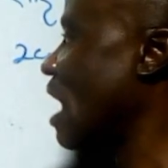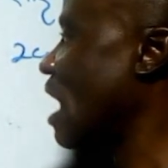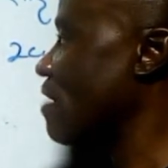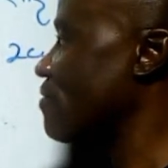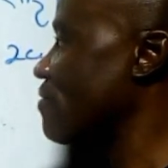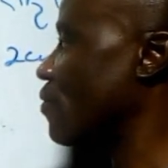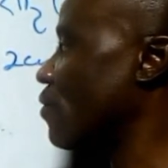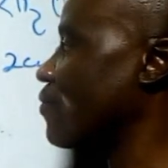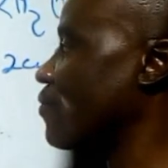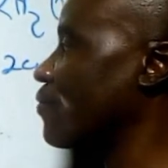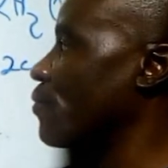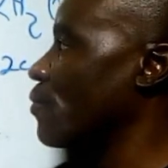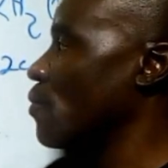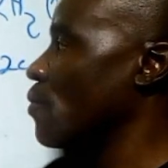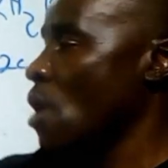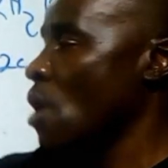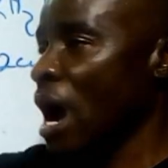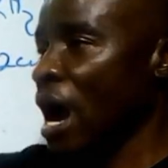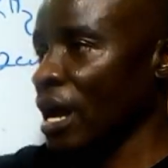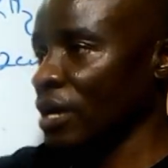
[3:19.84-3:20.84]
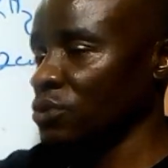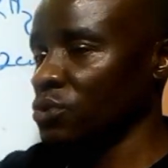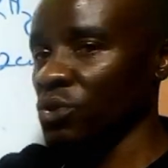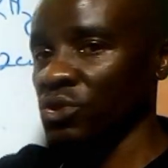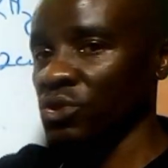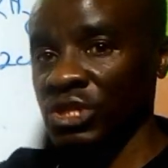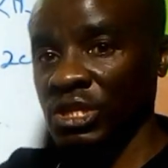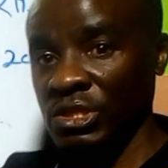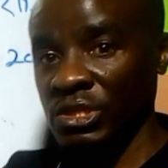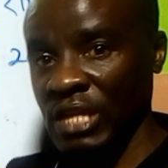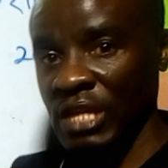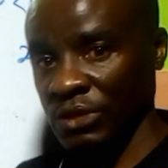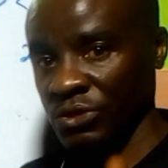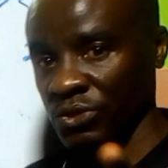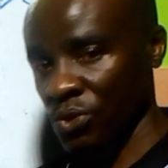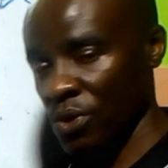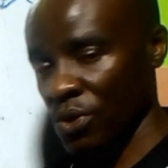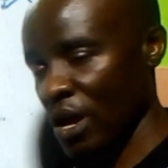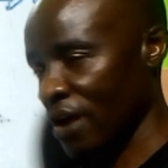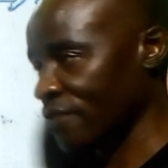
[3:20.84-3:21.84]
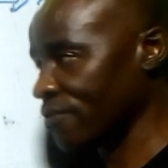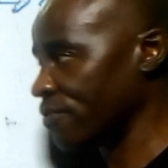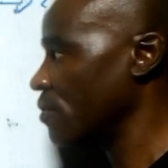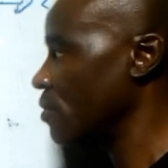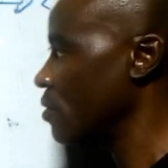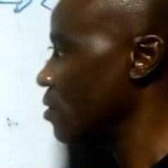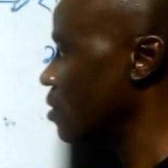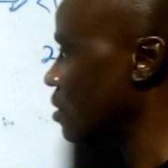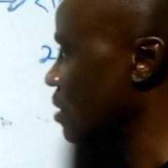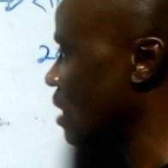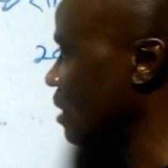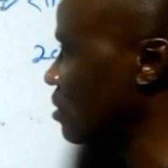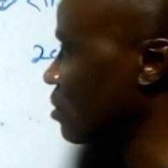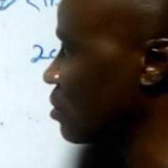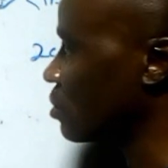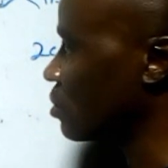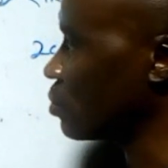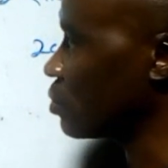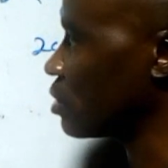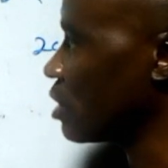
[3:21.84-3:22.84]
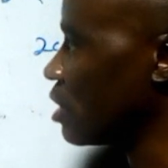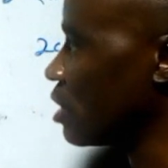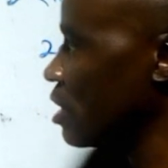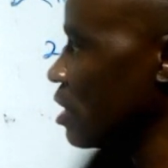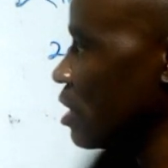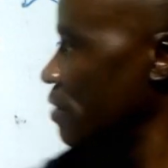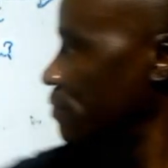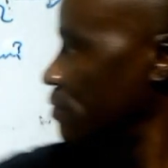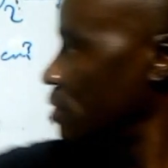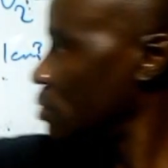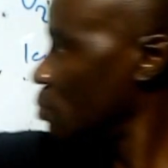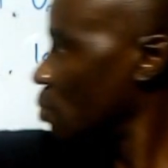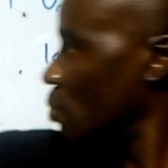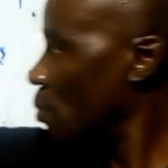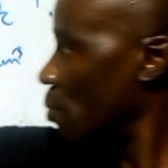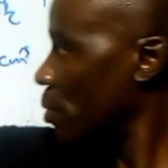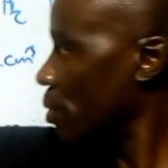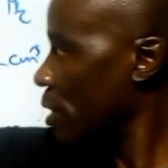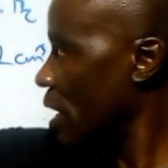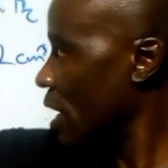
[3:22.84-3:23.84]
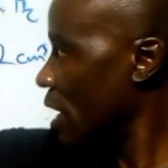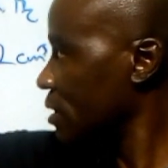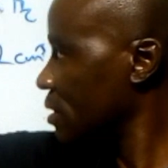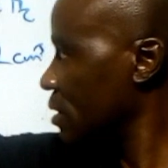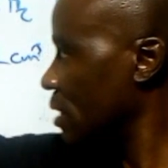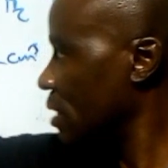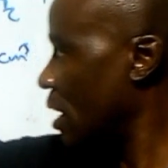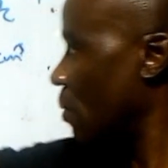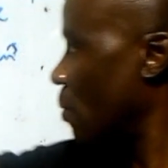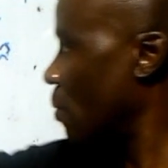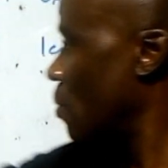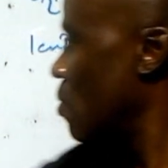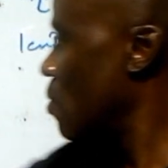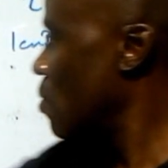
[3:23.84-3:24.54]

half of hydrogen that you have. That is to say, if this one will react now,